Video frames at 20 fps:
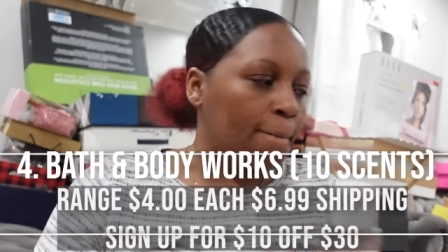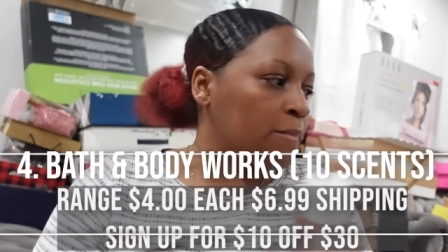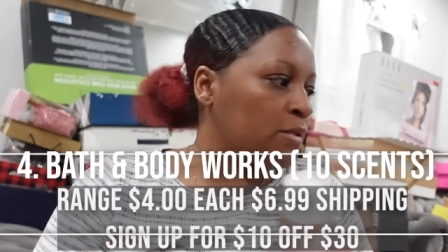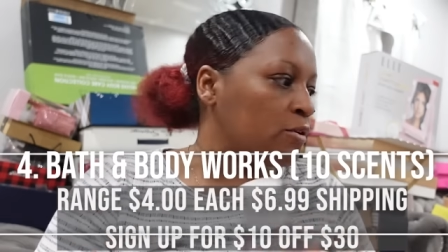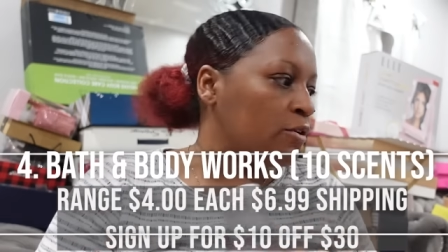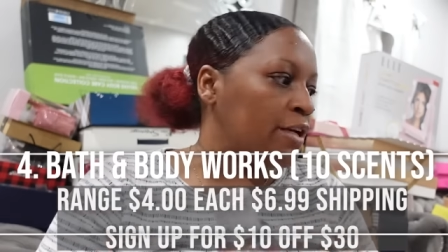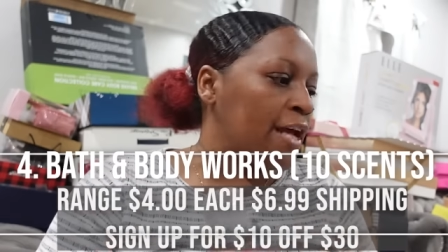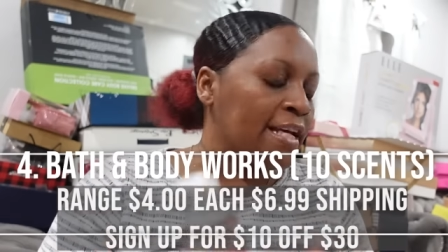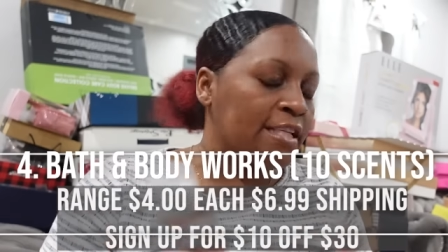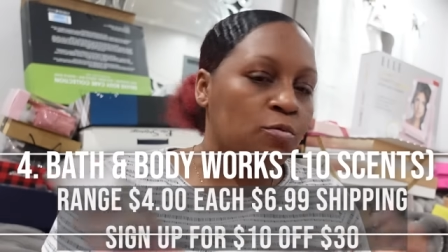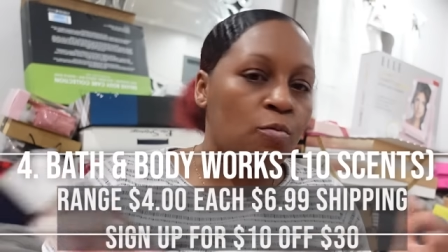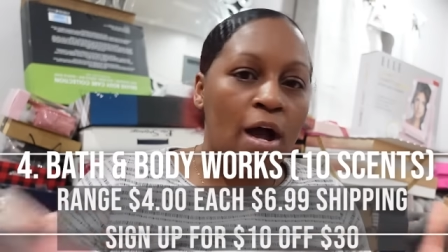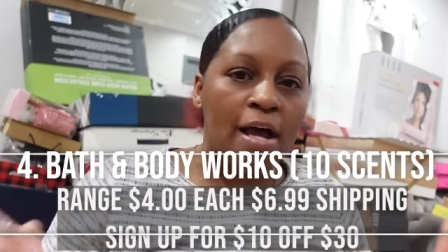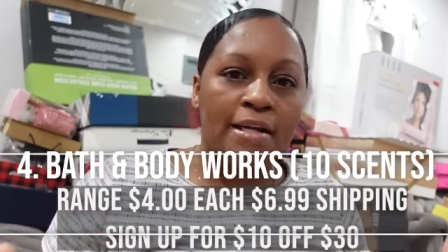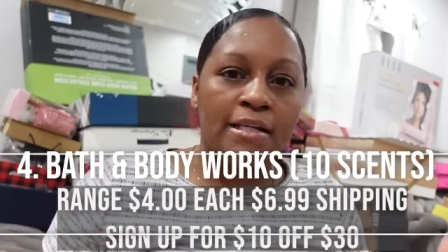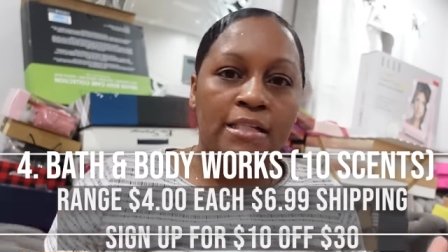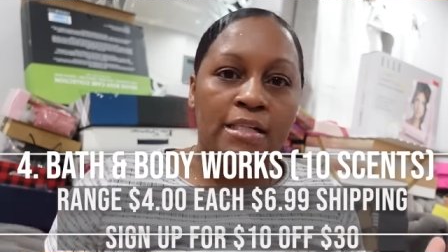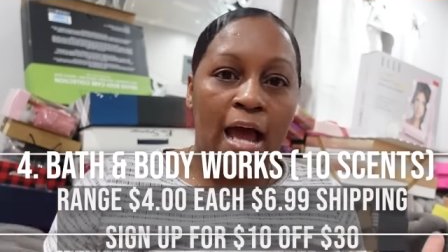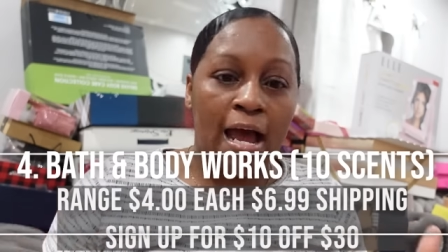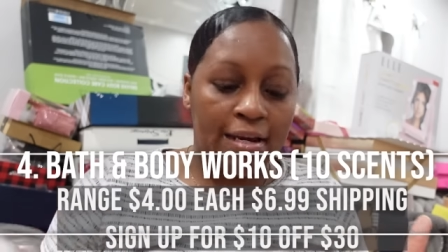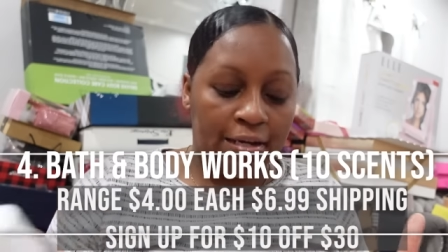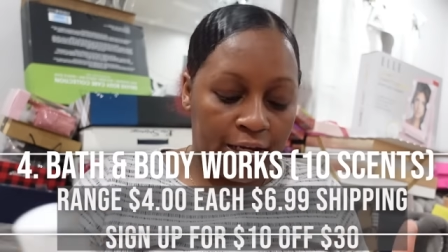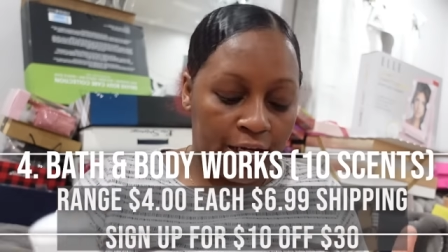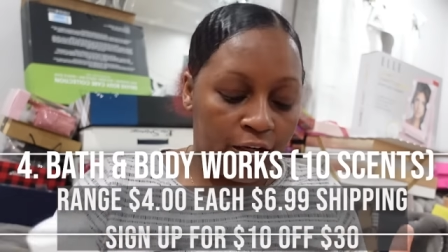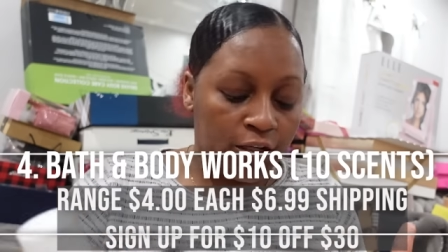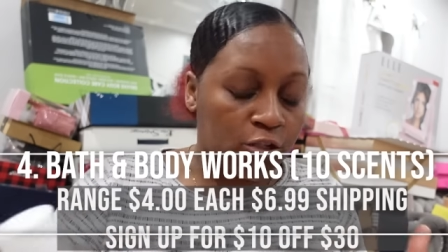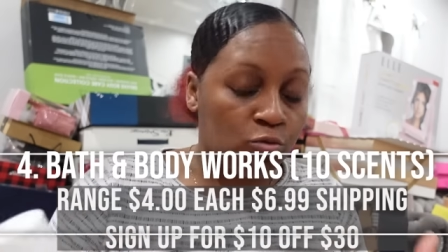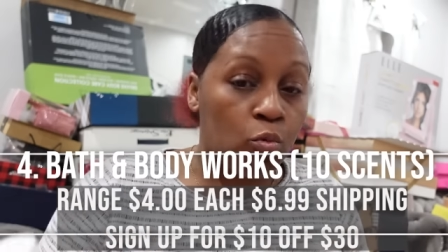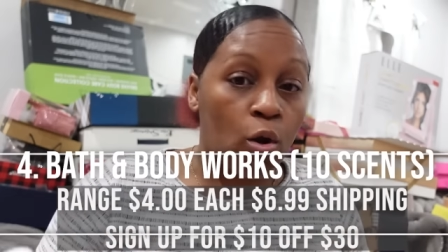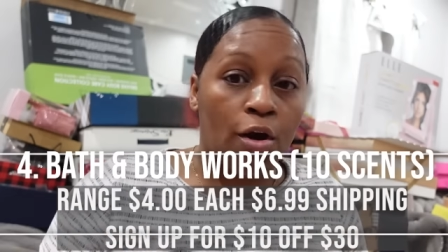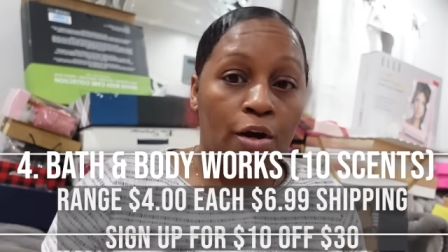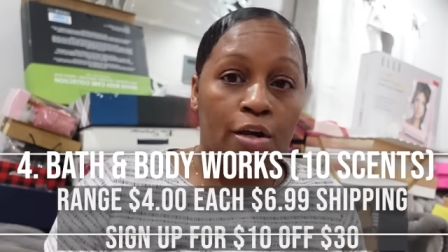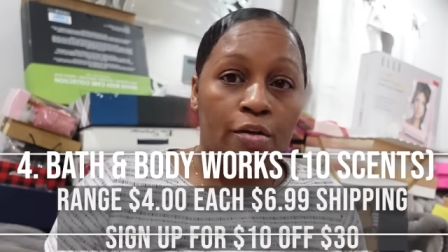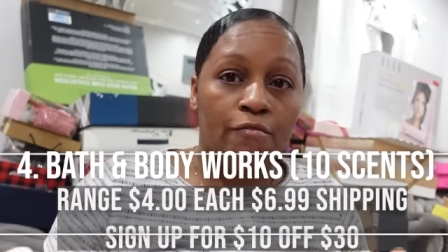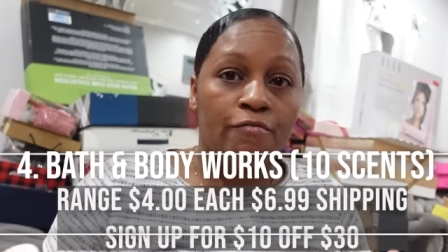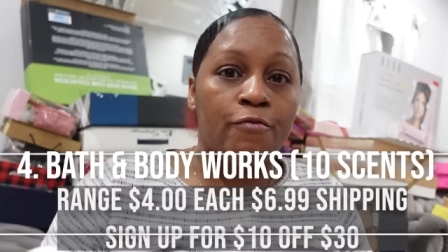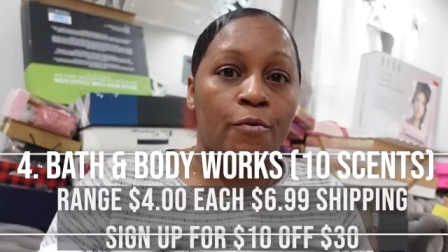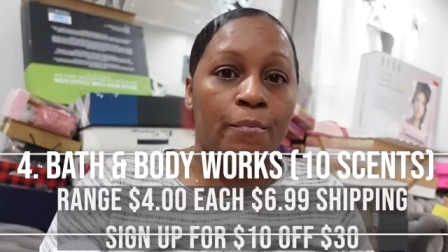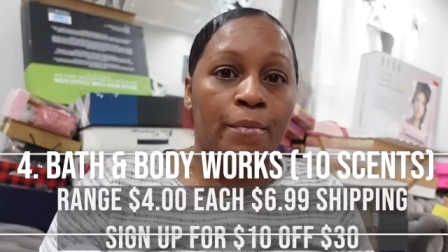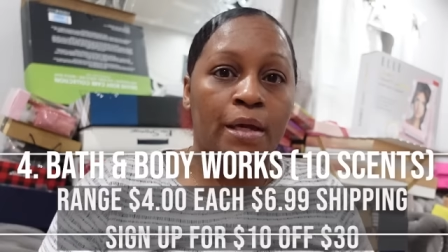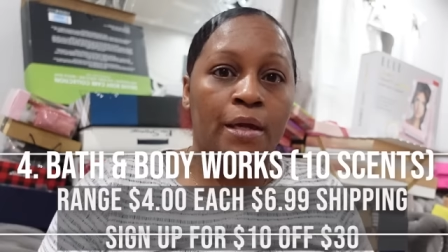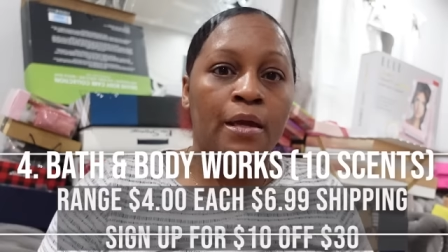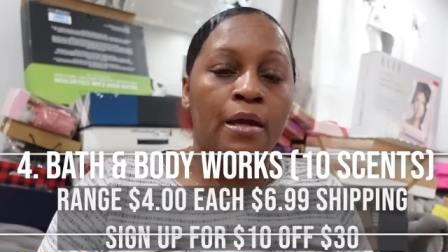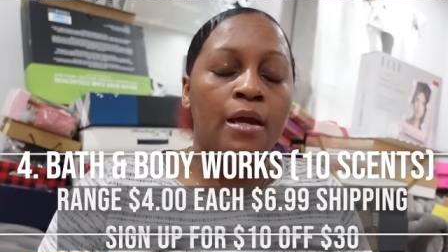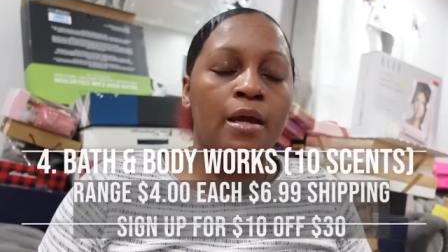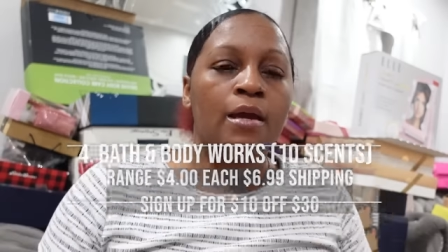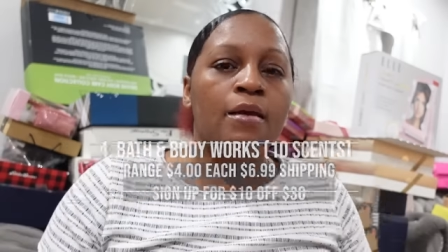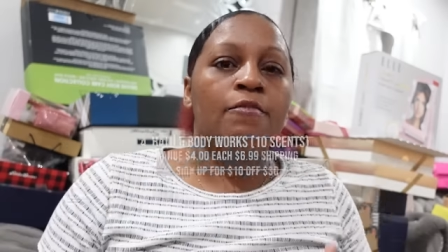so that's why this idea is working for me